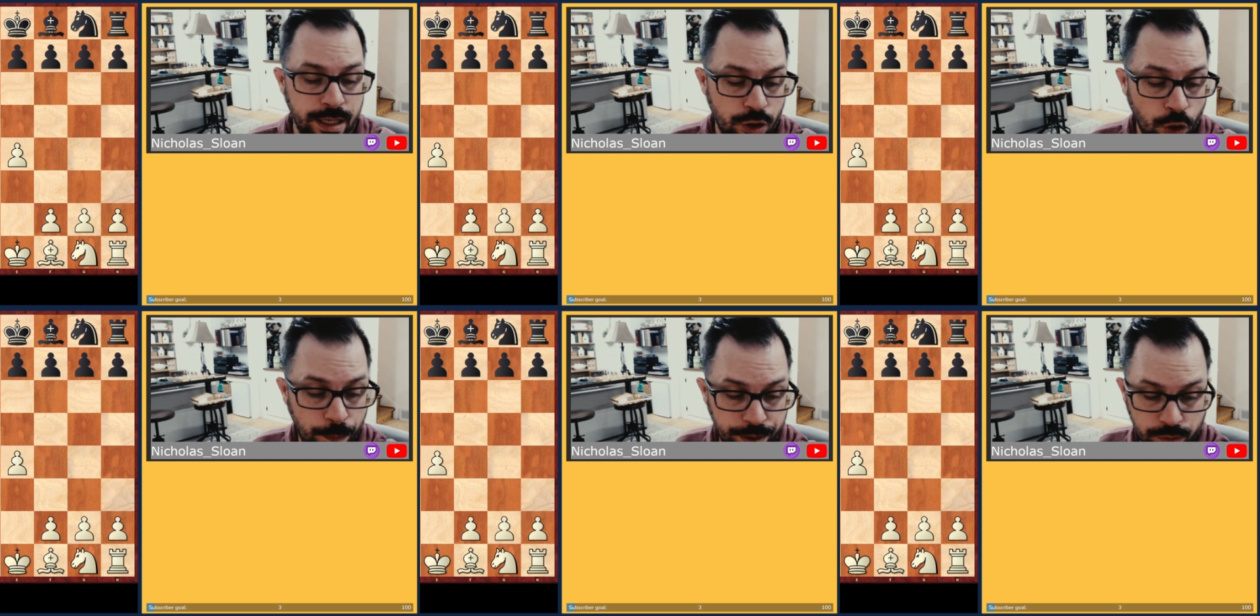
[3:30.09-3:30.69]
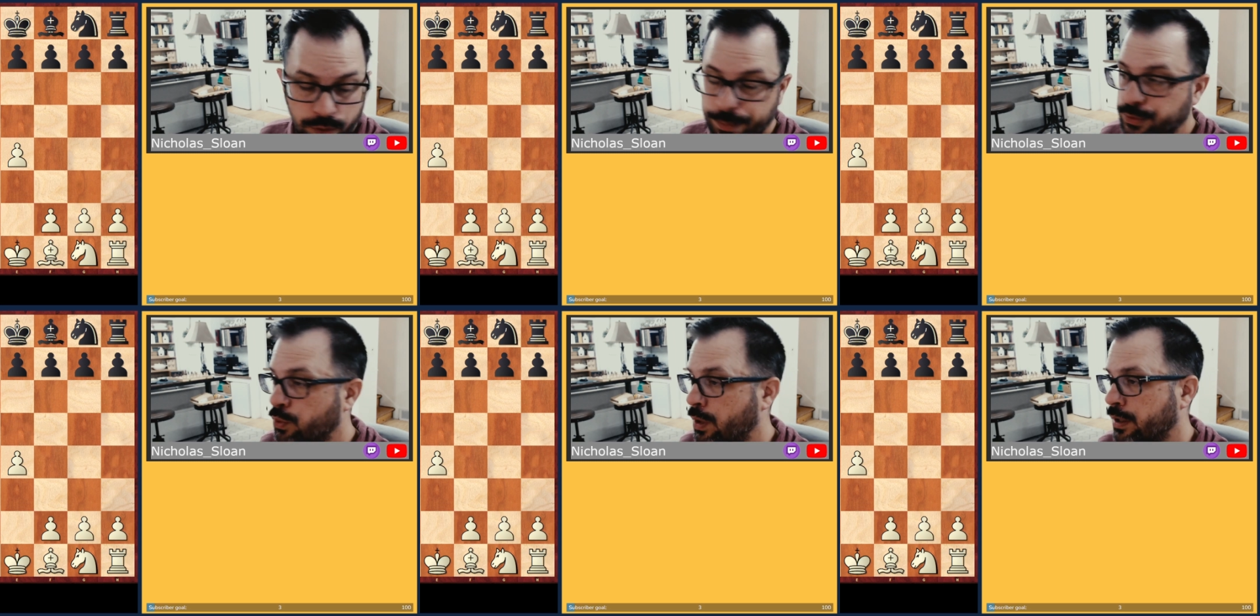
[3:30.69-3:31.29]
opening
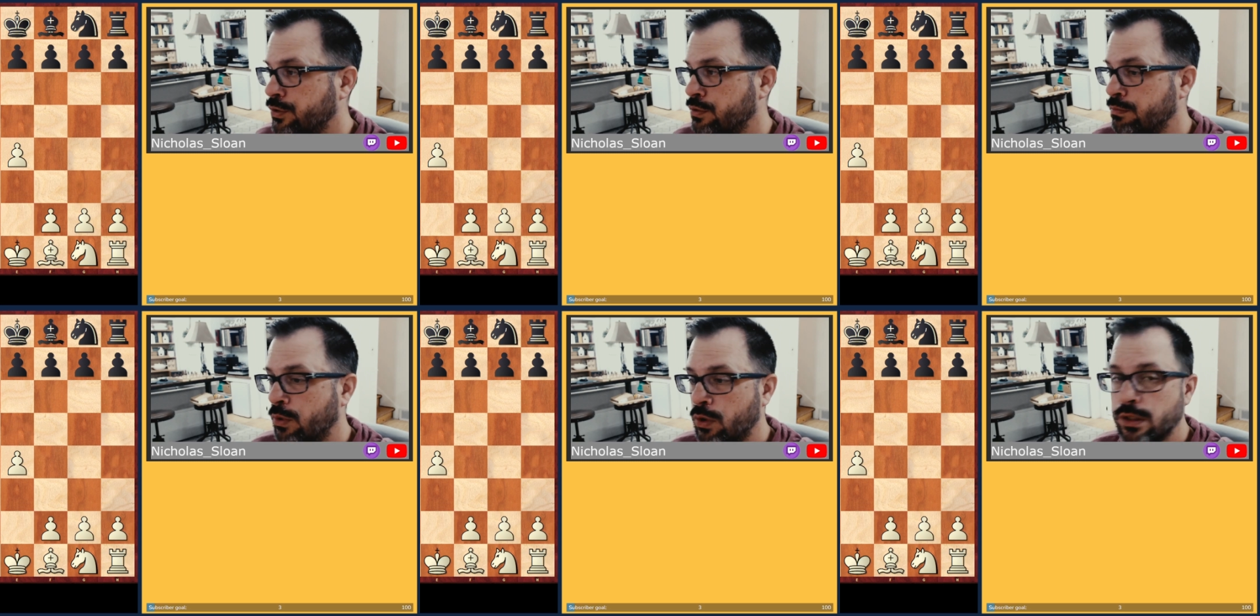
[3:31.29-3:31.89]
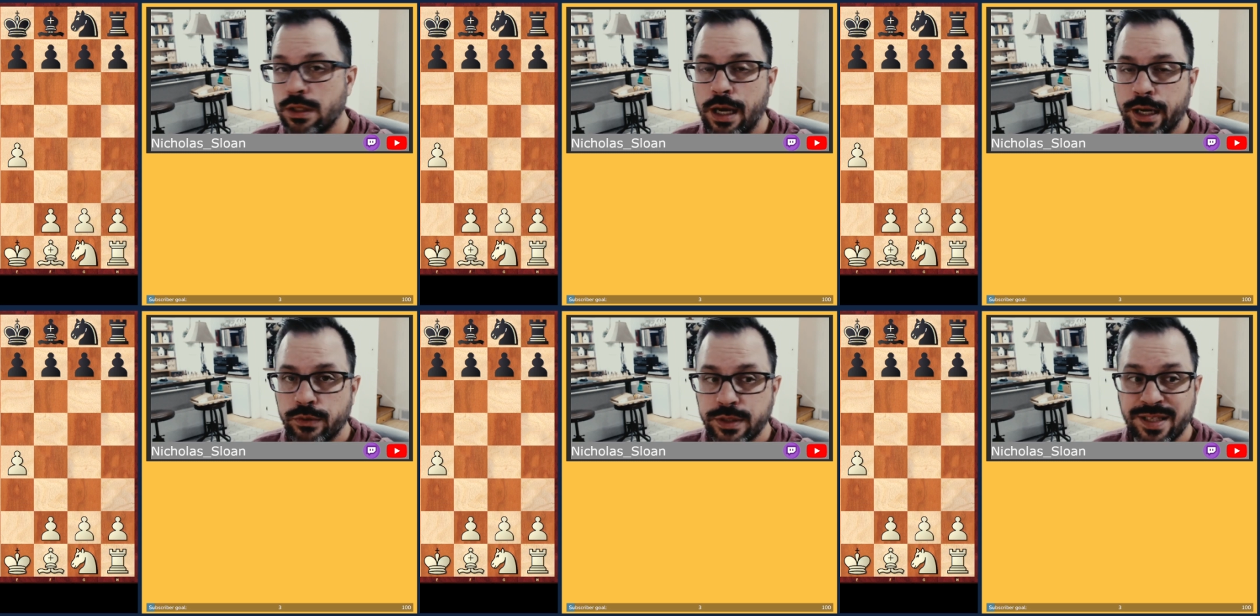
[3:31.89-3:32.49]
repertoire to more align
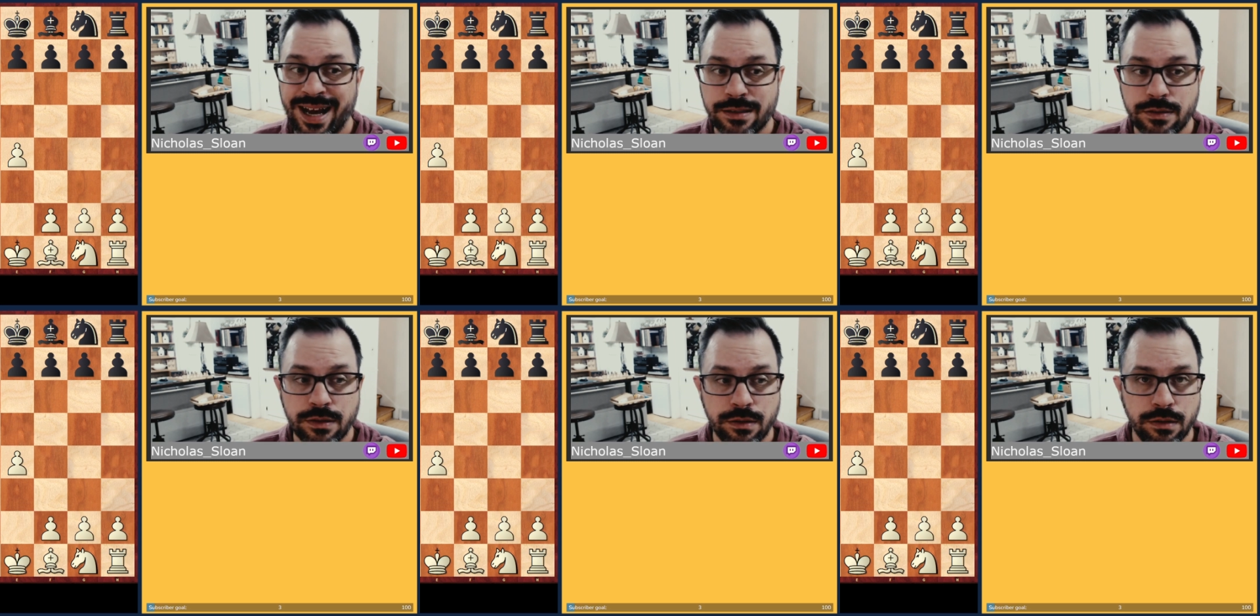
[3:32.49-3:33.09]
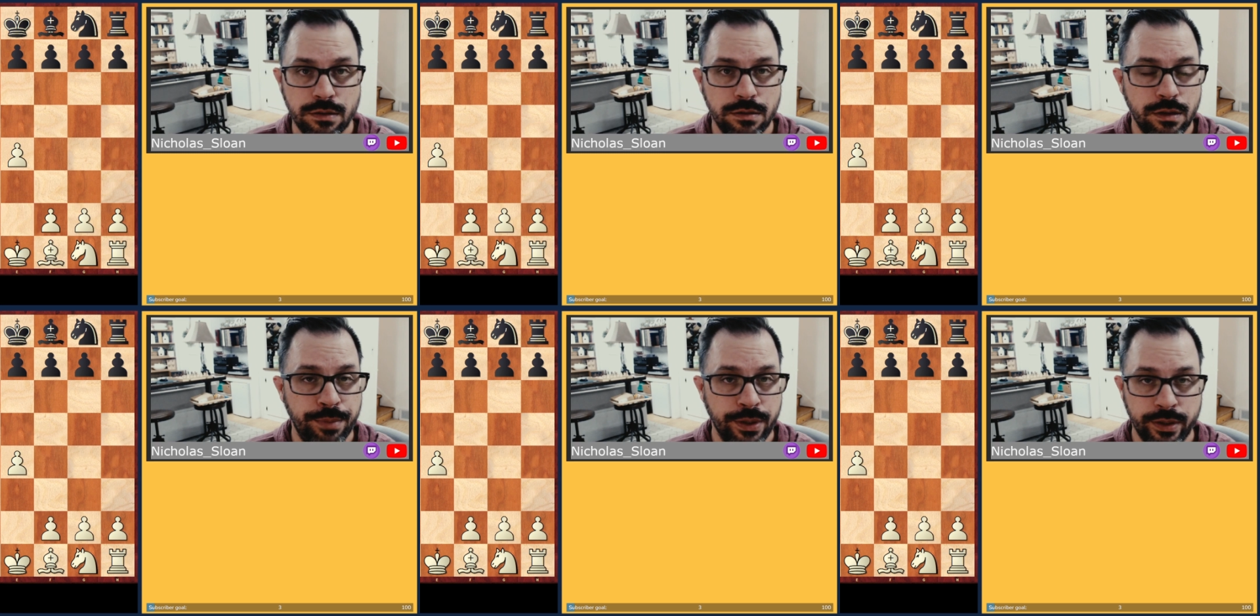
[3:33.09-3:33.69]
with tactical
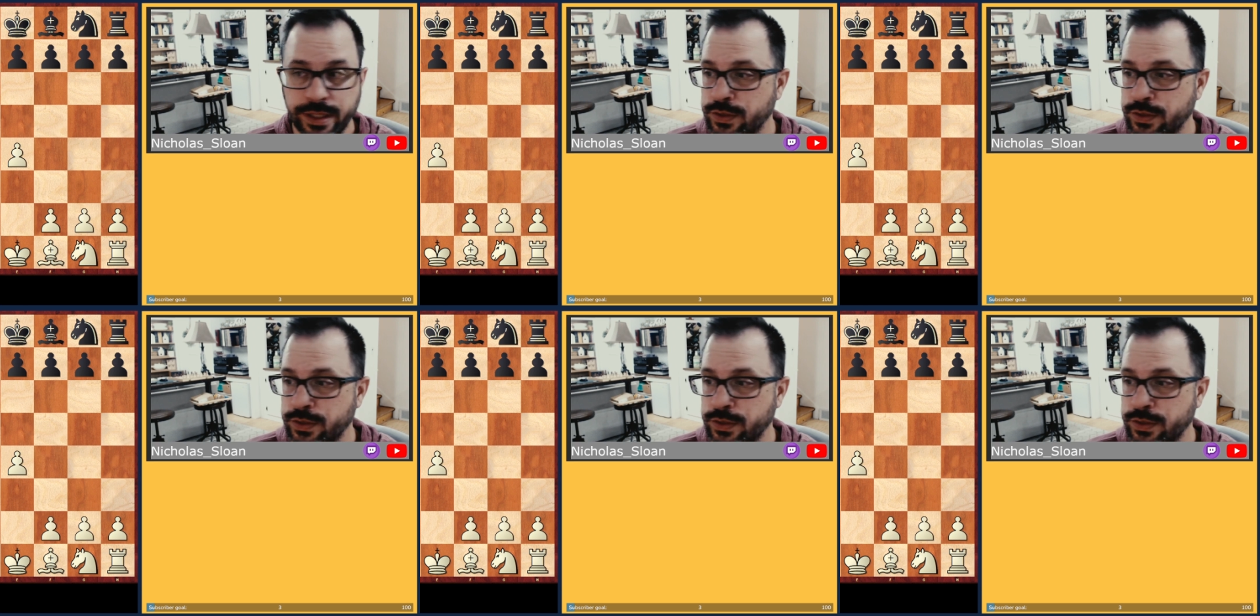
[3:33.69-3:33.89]
ability.